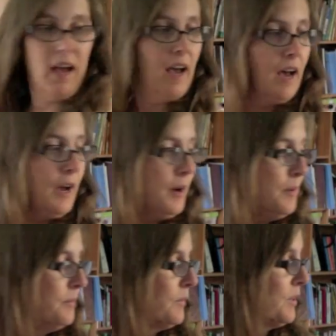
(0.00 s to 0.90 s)

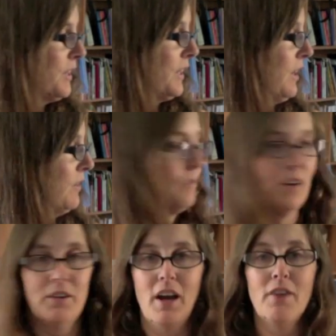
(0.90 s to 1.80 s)
Where'd they go?
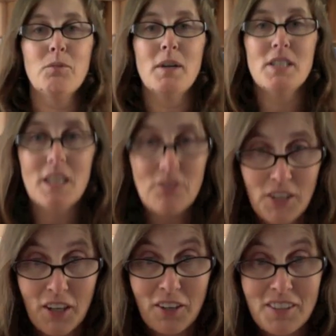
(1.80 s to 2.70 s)
Well, you have to watch the kid
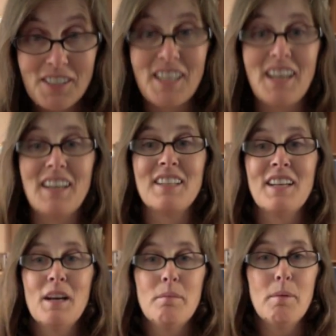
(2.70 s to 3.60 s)
video to see it.
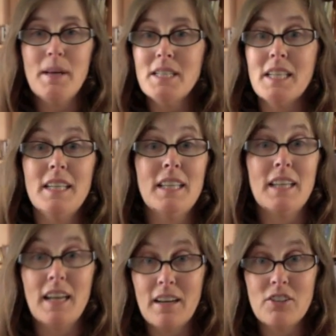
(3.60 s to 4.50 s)
But basically, they
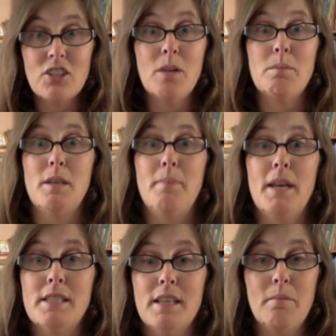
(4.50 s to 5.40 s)
cut out shapes, they
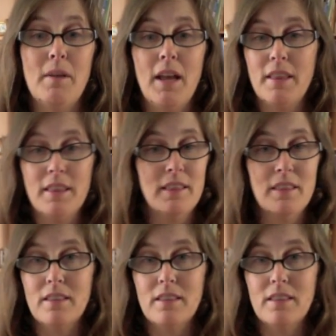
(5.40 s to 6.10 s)
paste them, and,